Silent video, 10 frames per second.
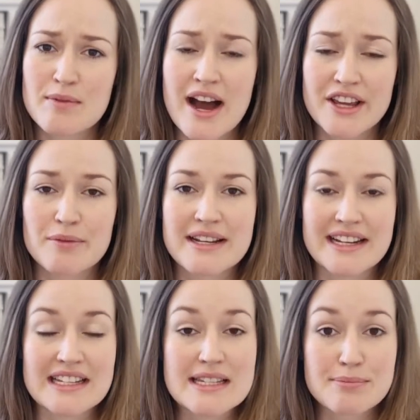why you would
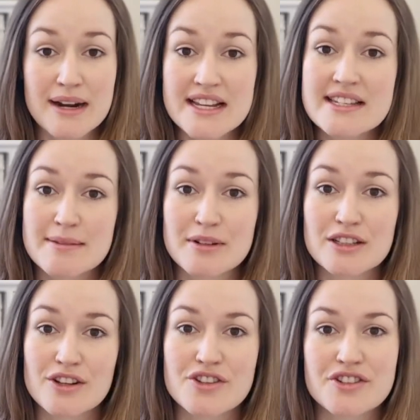express some
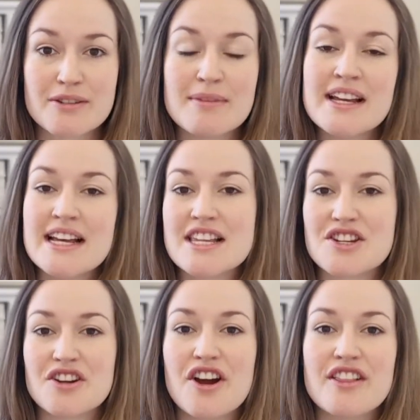colostrum is
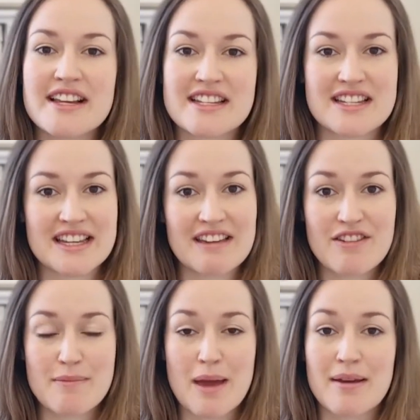not only to give
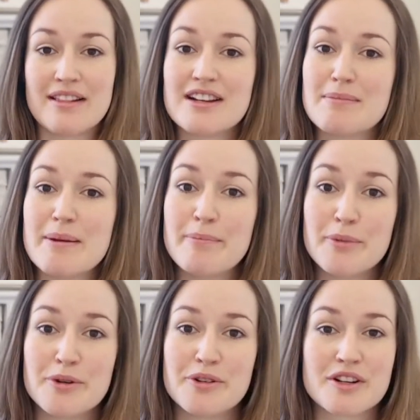your baby a little bit
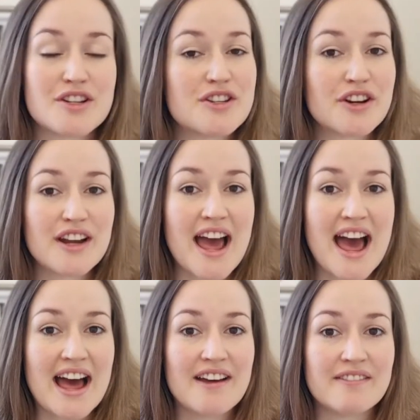more, because you don't
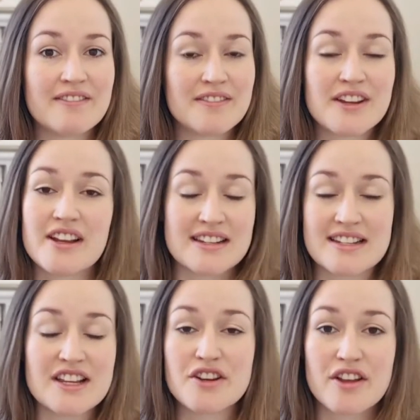have, as I
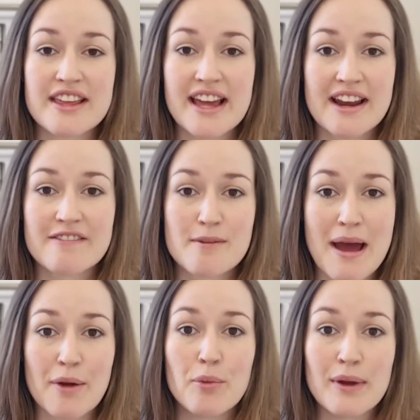said, you only get it for
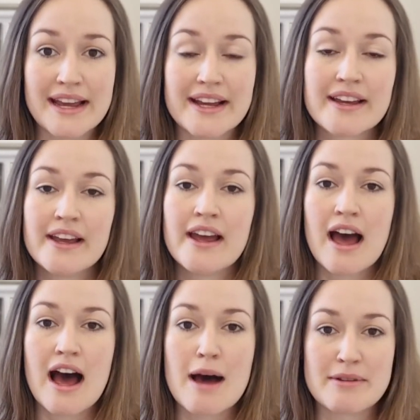about a week
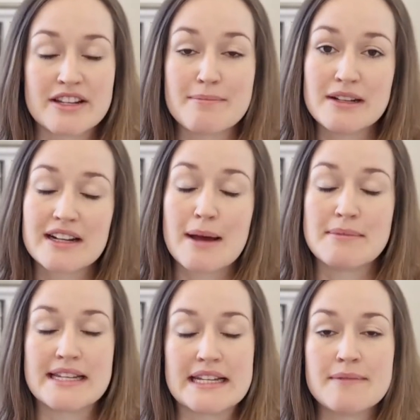until your milk
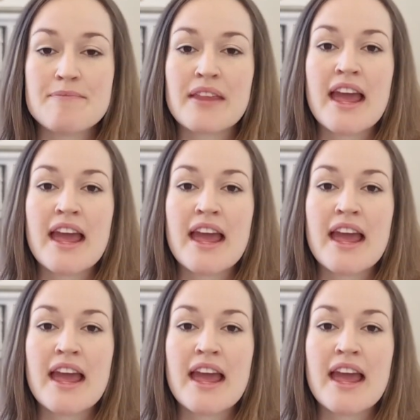comes in.